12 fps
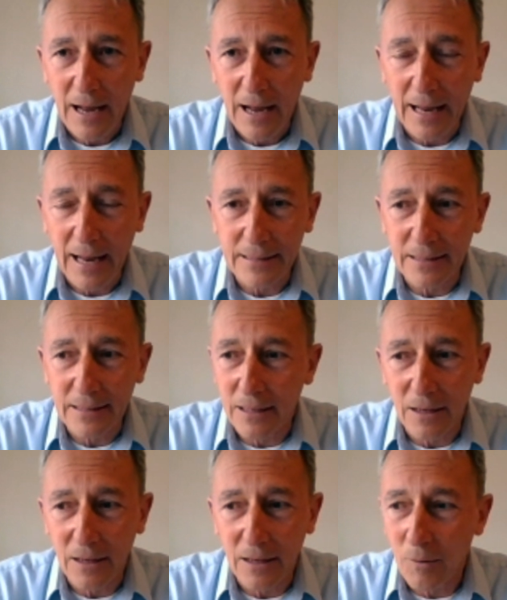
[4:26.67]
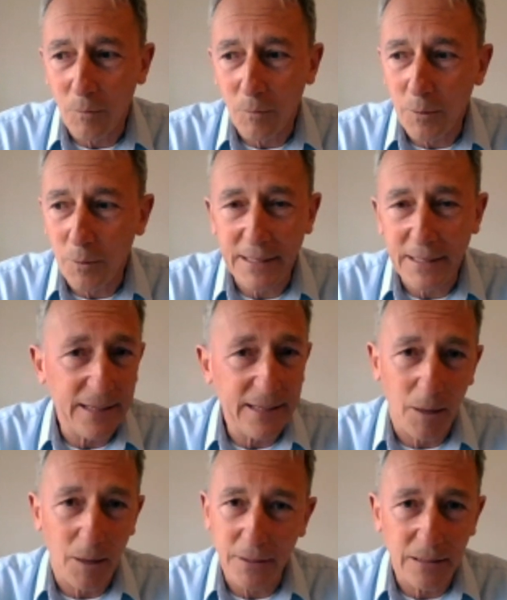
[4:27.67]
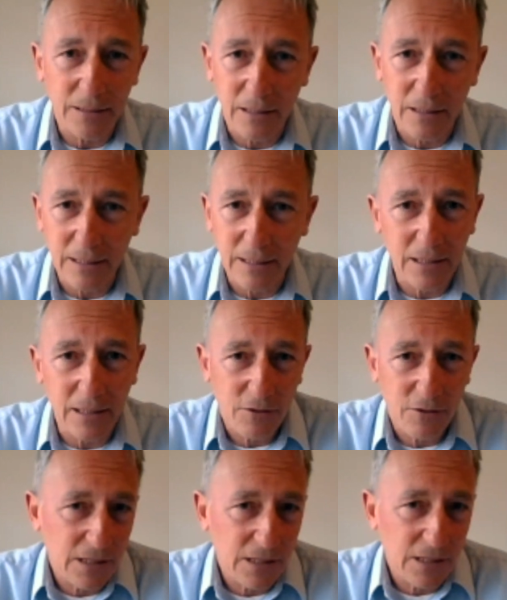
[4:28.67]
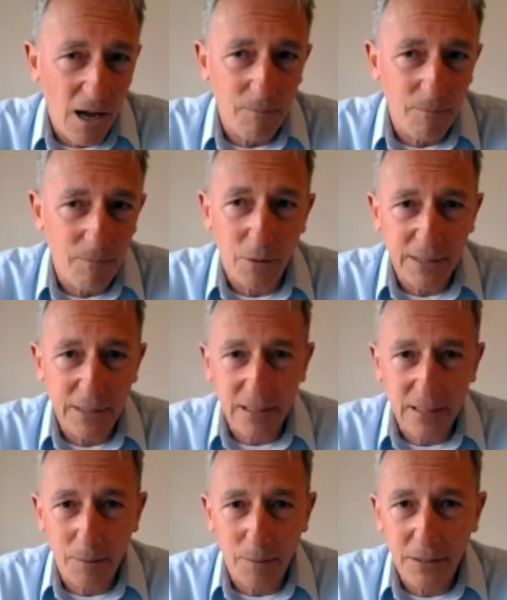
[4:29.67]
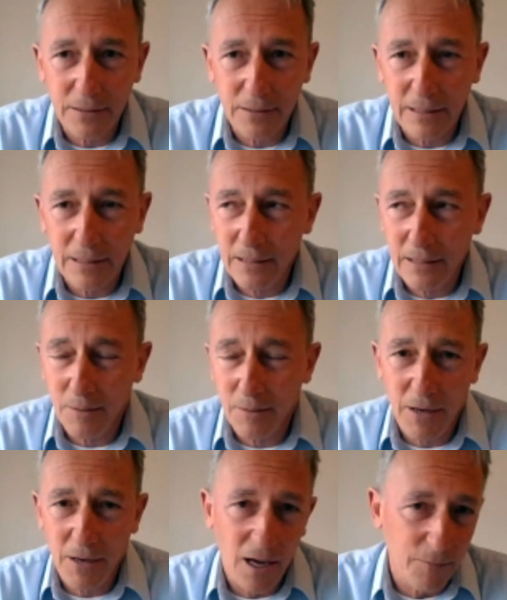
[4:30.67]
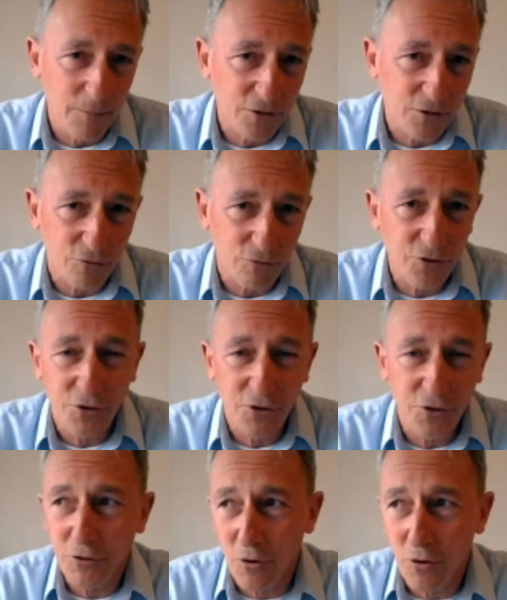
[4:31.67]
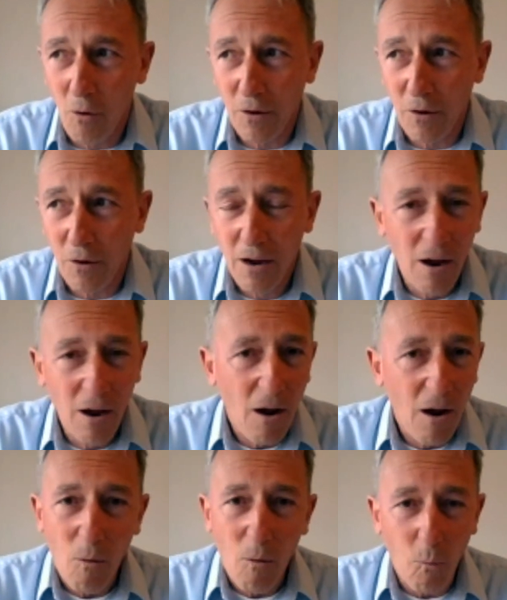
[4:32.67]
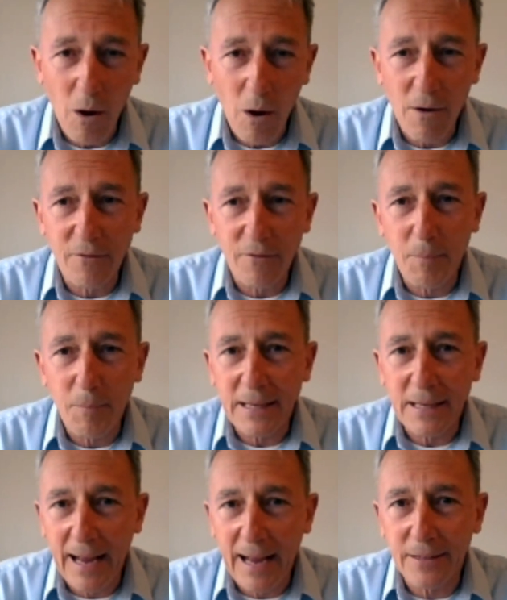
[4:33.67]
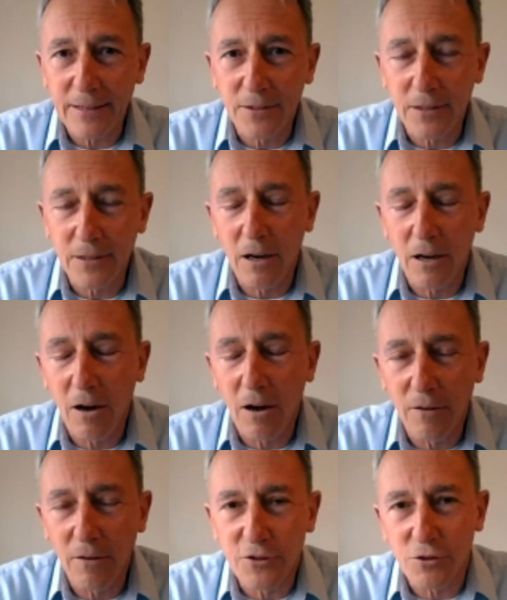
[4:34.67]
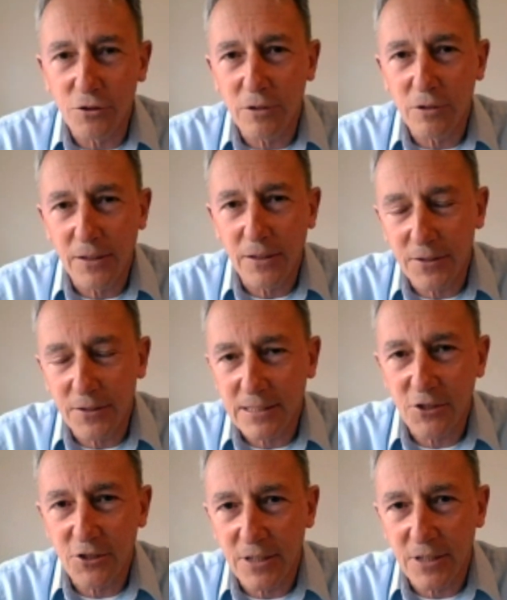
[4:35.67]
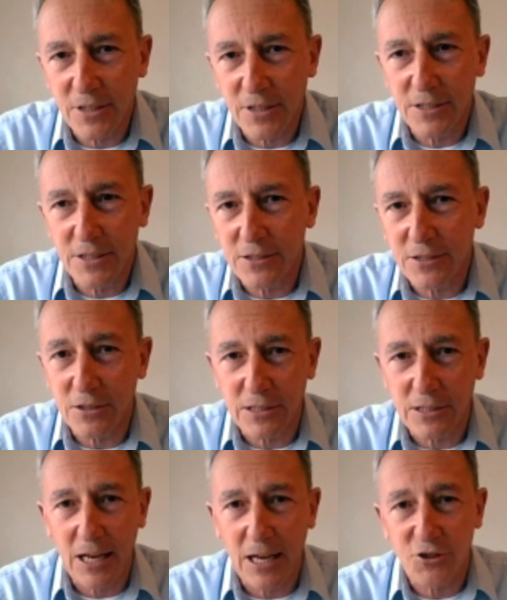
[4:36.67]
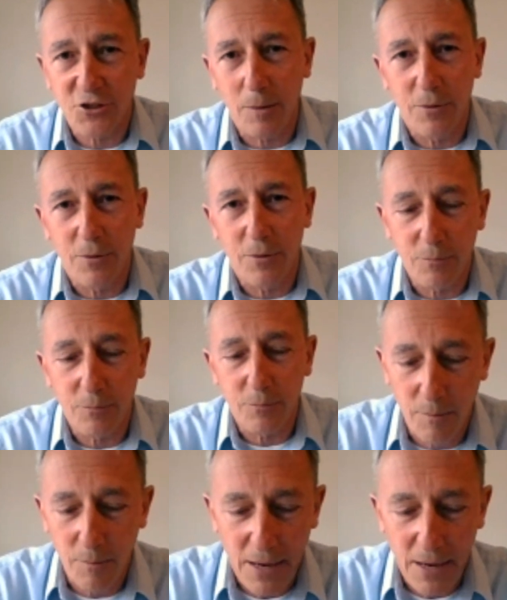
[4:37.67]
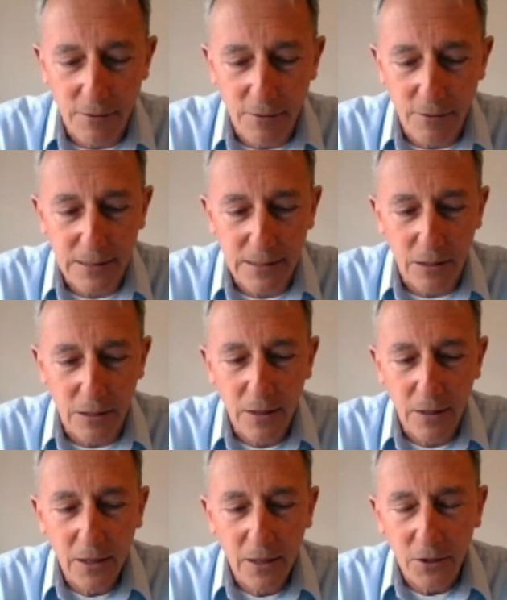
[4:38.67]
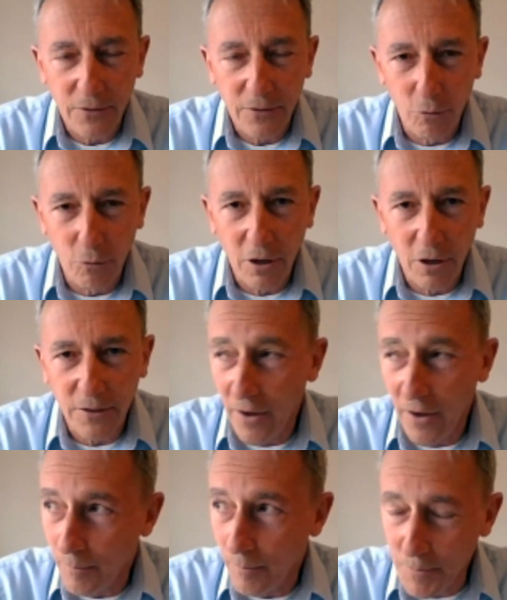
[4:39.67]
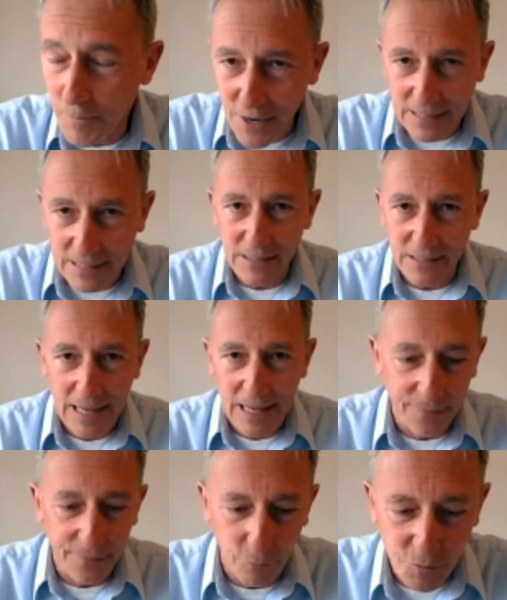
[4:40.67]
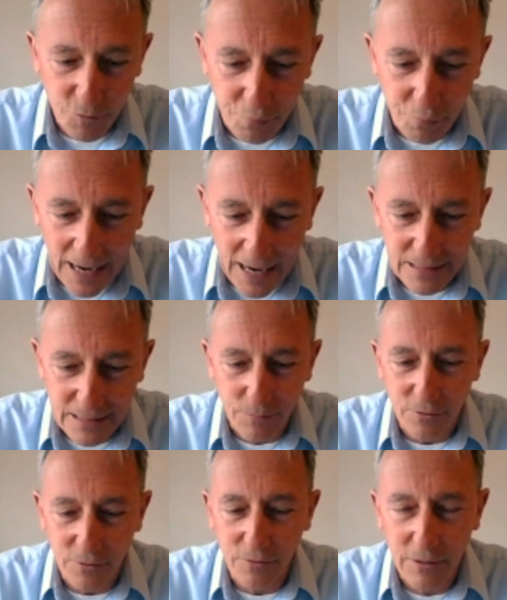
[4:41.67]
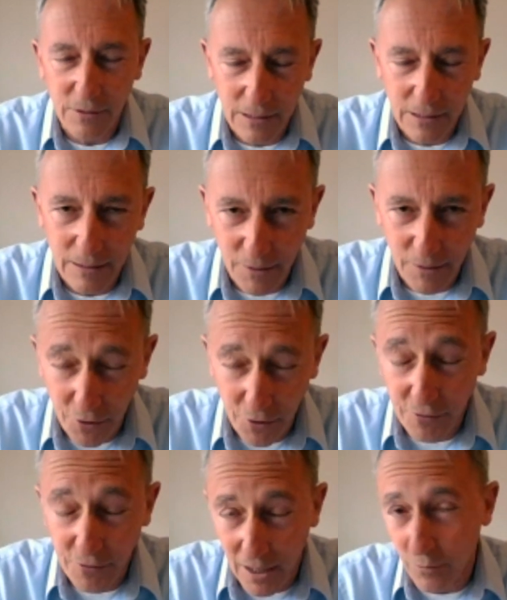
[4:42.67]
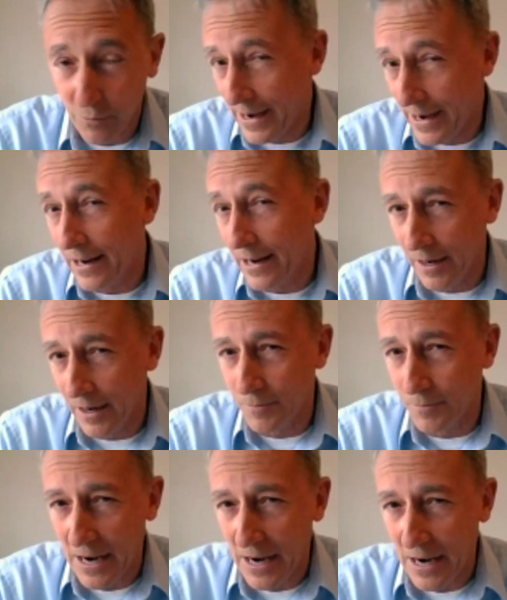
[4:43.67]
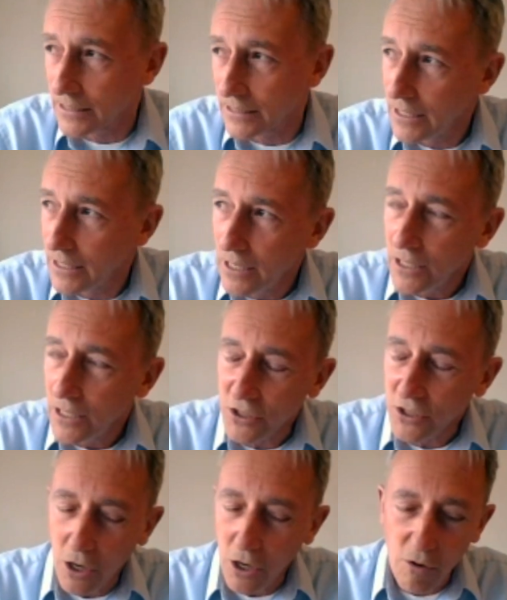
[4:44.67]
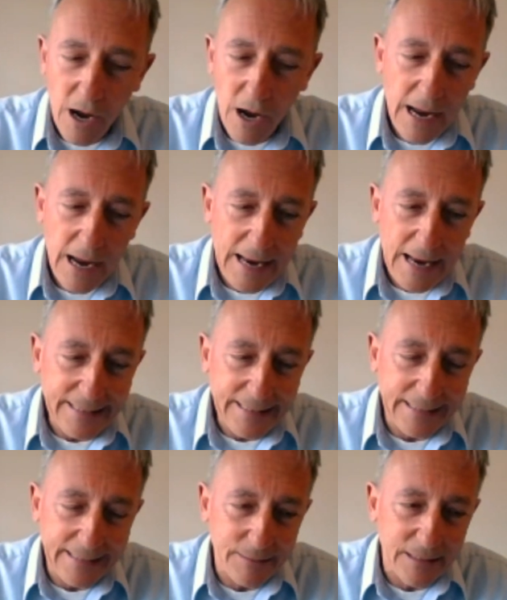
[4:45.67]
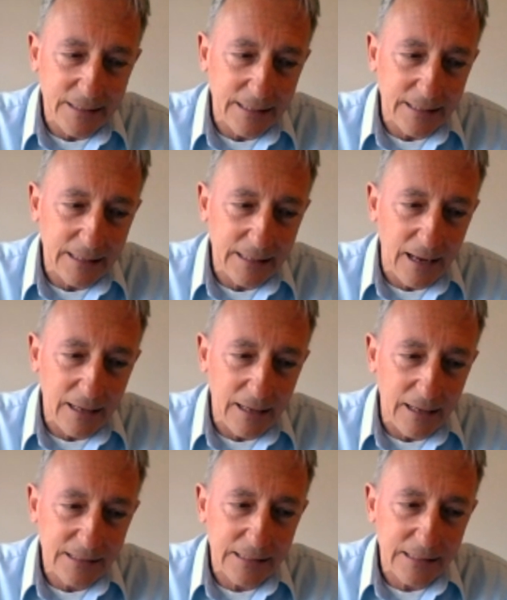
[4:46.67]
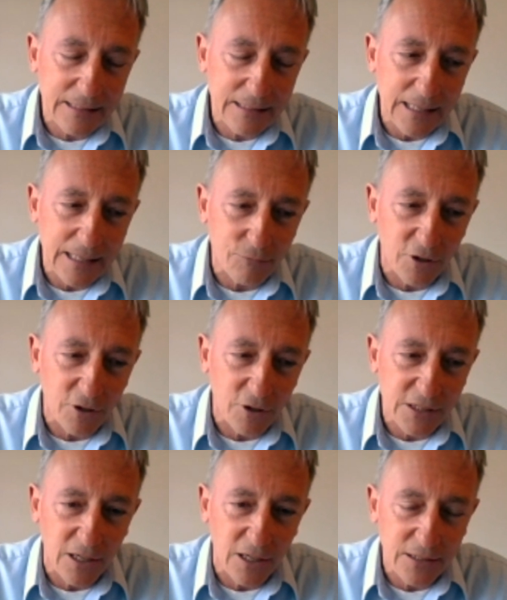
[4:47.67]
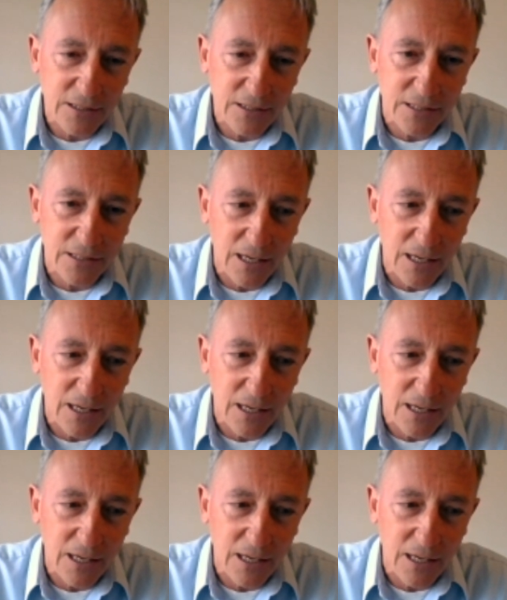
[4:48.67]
And we would end up in Dar es Salaam, we would end up in the Bahamas or in New York, wherever, being handed over to another station engineer to catch up with our parents. So you've all heard of Army brats and Air Force brats. Well, my brother and I were airline brats. So it didn't take rocket science